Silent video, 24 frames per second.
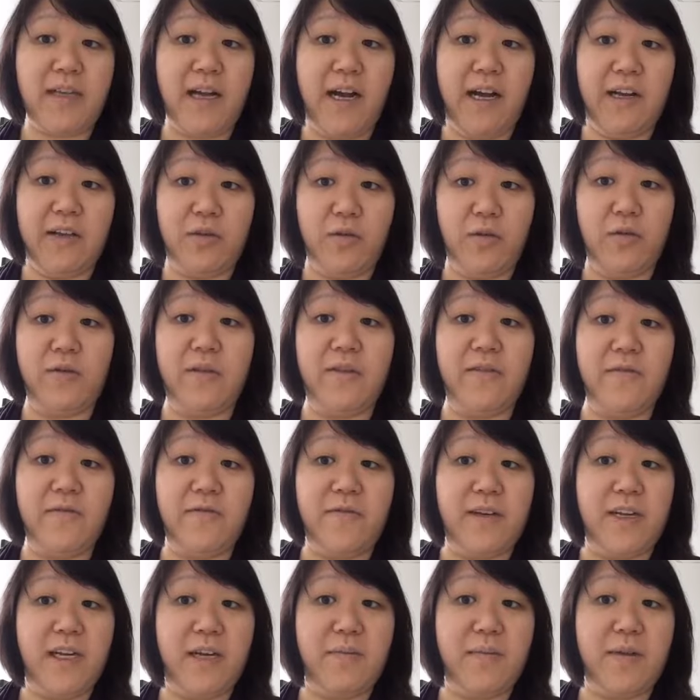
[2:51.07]
on your
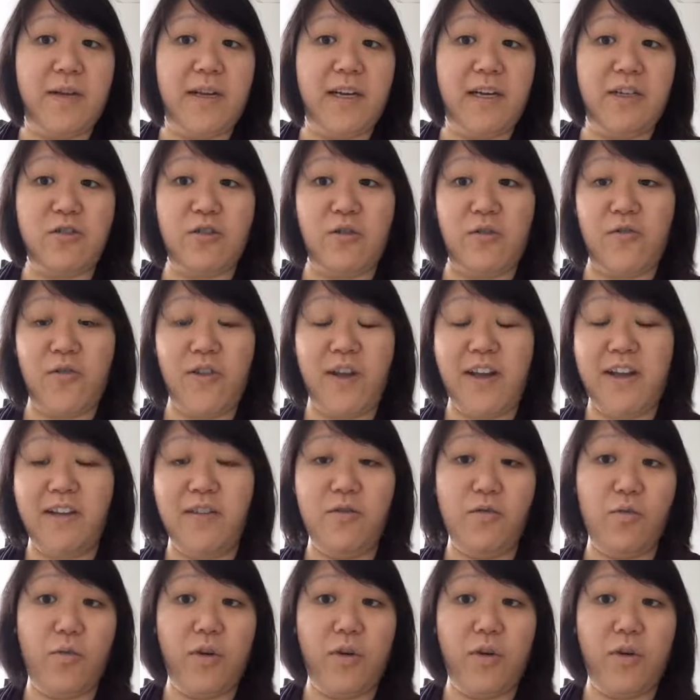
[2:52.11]
feed because your friend,